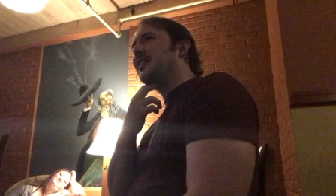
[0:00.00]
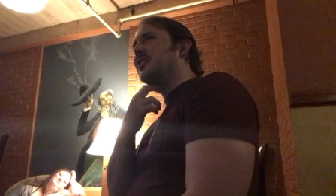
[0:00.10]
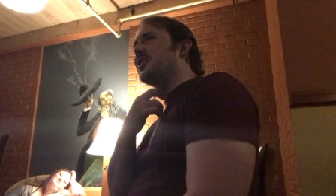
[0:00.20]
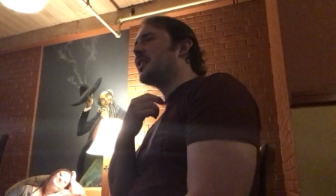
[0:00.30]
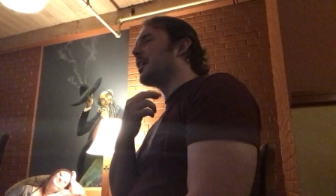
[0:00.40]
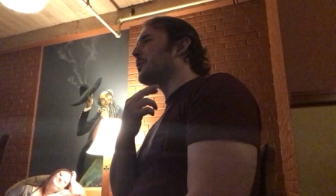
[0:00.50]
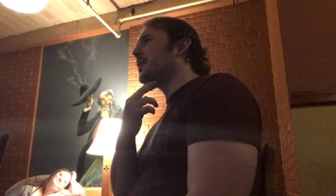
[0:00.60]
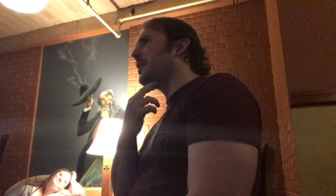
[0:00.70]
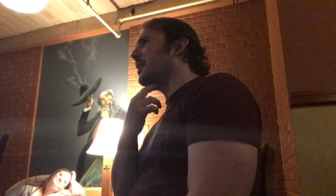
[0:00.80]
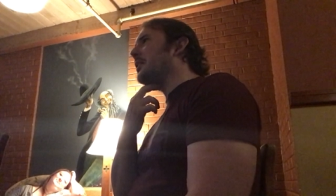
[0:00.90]
She got
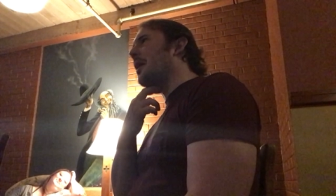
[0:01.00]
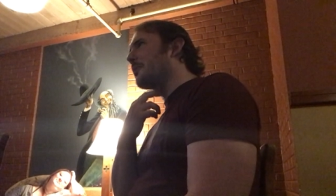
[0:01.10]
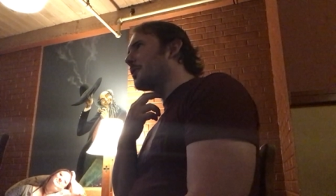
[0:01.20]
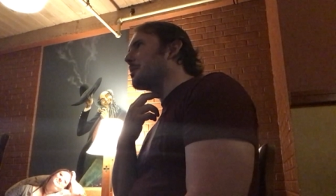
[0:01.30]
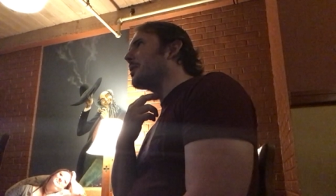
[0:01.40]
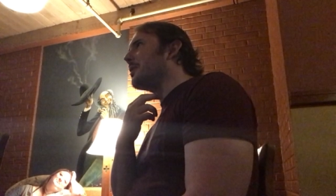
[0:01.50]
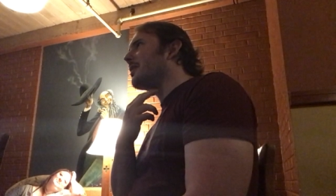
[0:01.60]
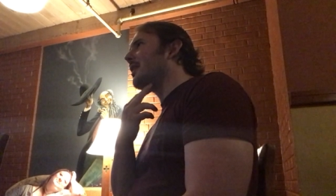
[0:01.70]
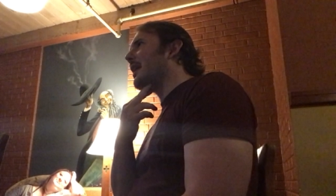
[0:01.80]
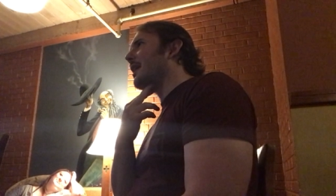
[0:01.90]
really
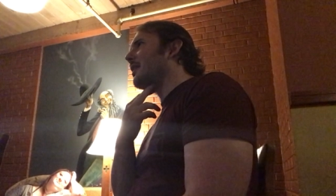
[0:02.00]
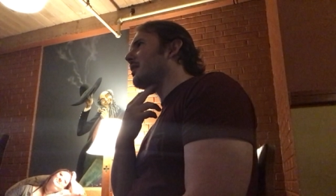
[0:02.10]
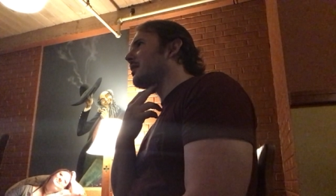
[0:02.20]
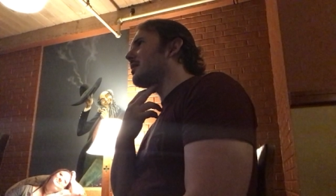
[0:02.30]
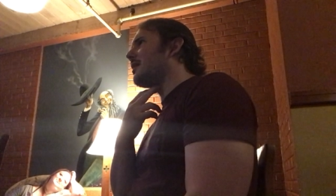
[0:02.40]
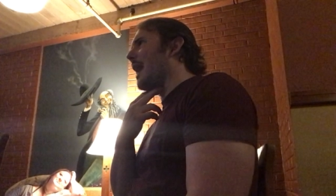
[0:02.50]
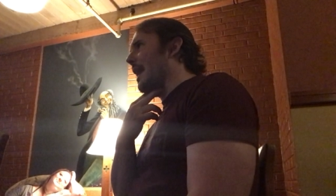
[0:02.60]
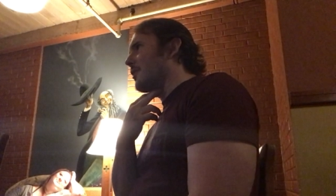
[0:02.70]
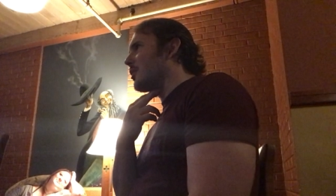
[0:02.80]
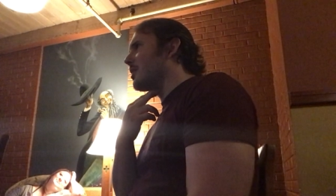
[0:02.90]
uncomfortable and
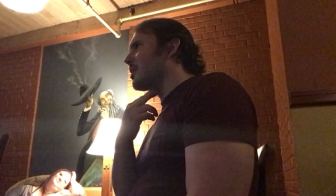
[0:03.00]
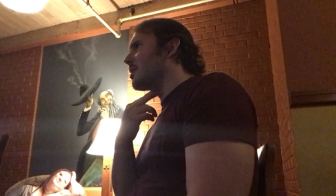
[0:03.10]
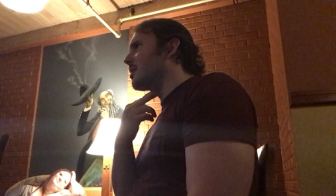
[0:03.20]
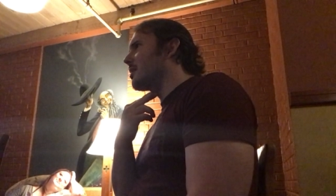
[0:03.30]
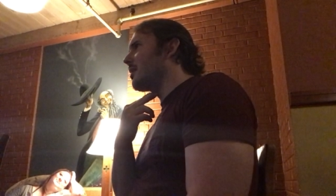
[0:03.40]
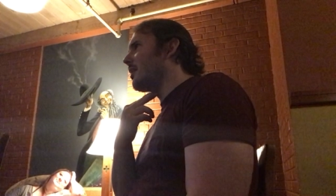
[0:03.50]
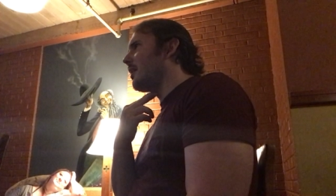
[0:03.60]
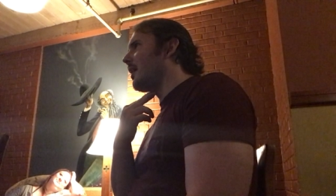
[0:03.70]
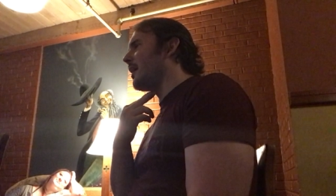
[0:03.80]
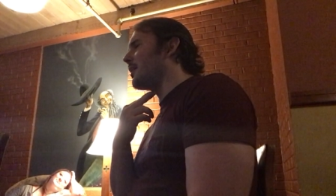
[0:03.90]
anxious
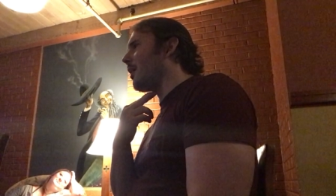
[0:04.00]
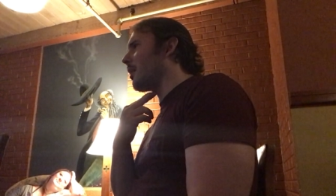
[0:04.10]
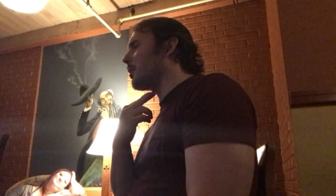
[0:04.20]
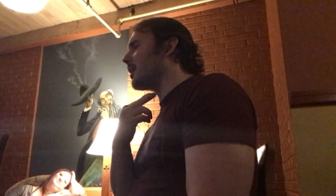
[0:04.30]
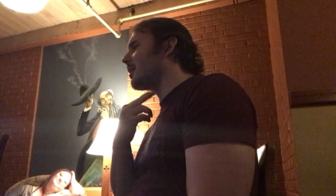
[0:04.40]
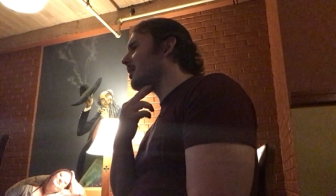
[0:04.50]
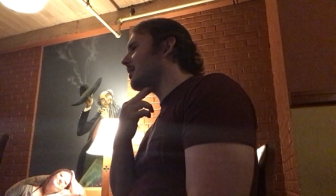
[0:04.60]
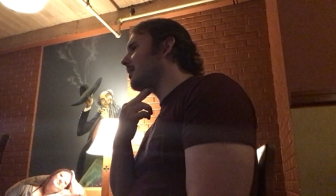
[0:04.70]
and awkward.